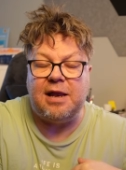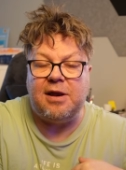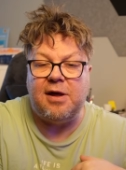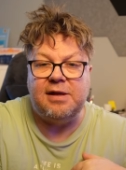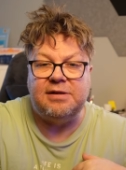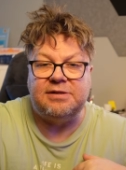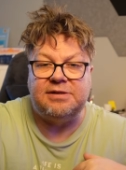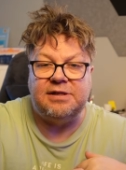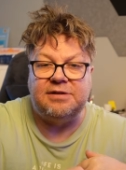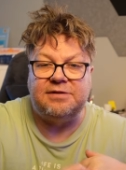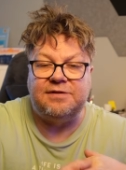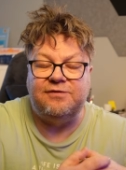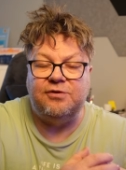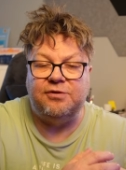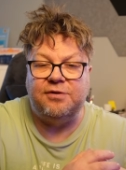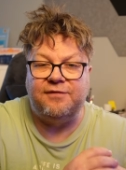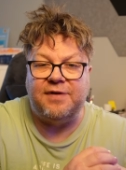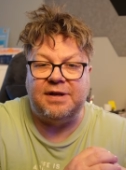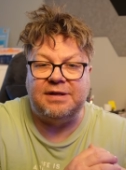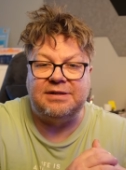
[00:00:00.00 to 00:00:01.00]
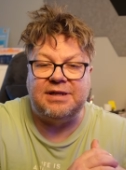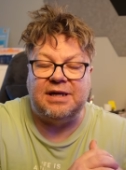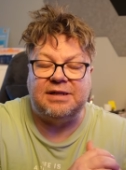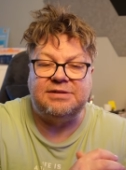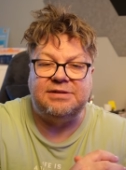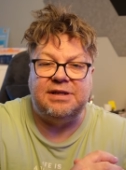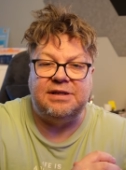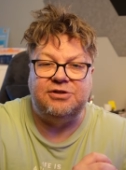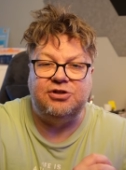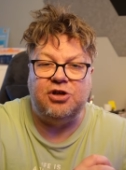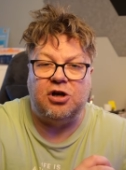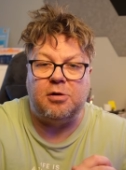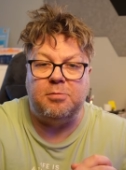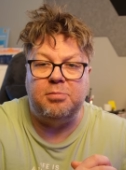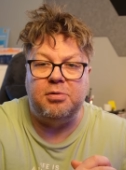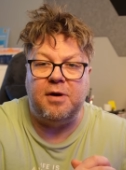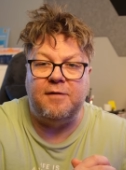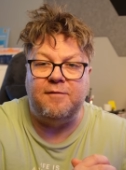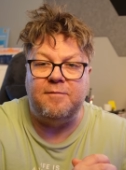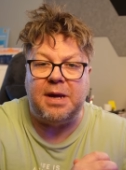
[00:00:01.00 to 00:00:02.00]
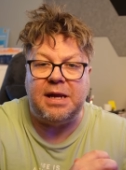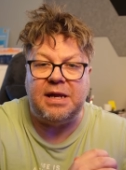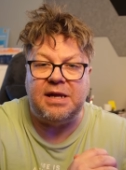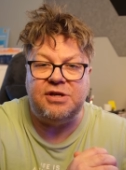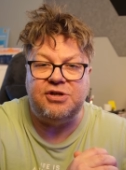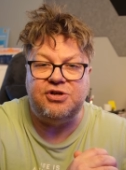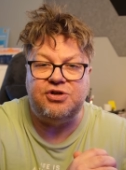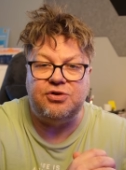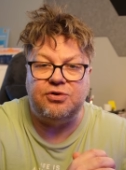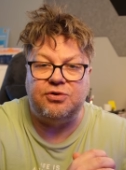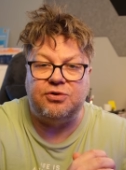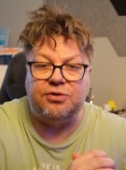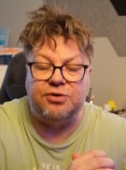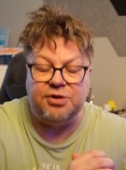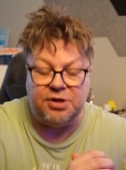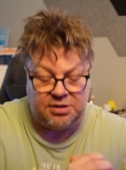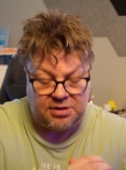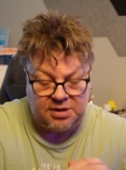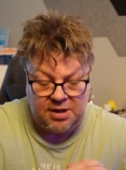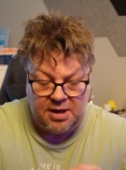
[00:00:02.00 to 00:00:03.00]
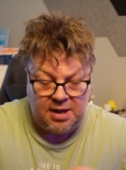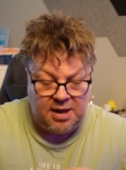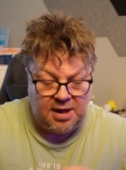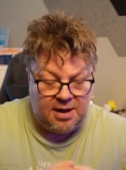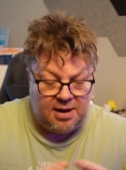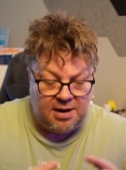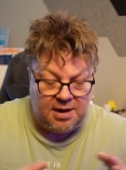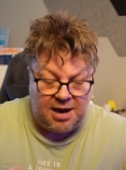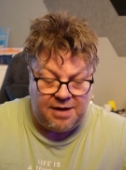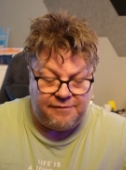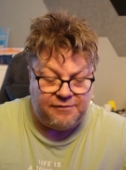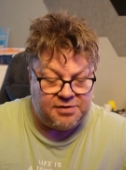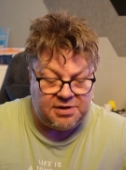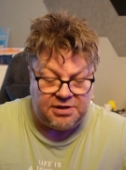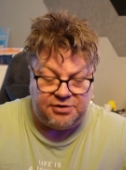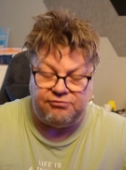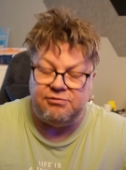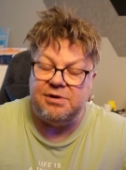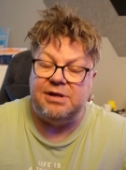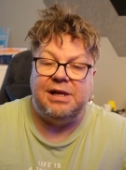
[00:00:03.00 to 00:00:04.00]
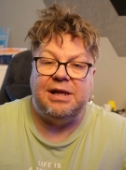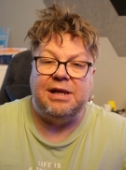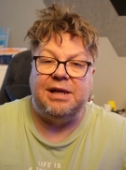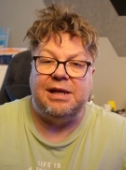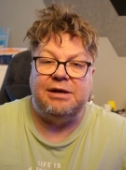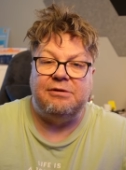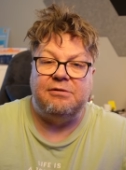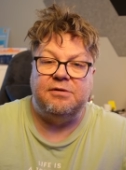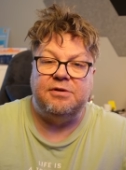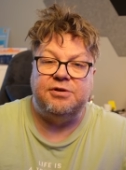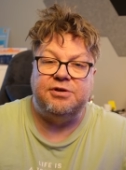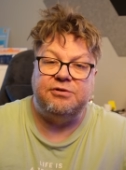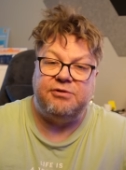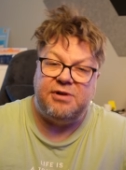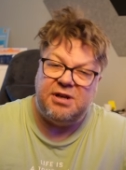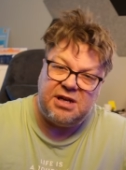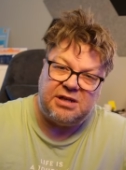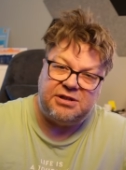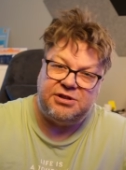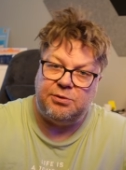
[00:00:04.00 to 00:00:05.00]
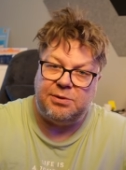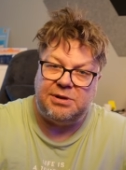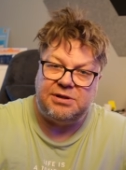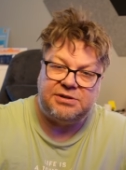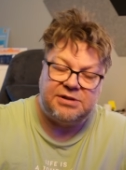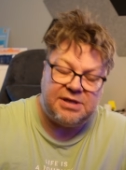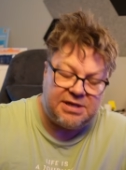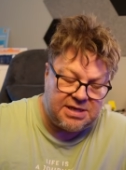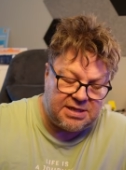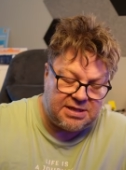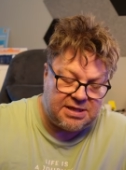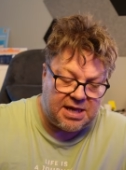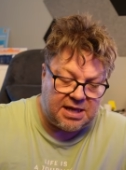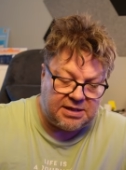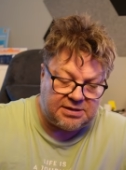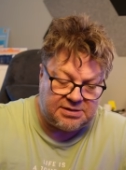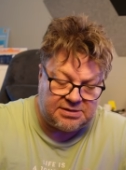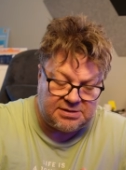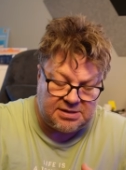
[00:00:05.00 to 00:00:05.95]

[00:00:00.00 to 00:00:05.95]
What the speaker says: Align 6 has done a fantastic job of making sure that everything's really clear on the screen, as you'll have seen in that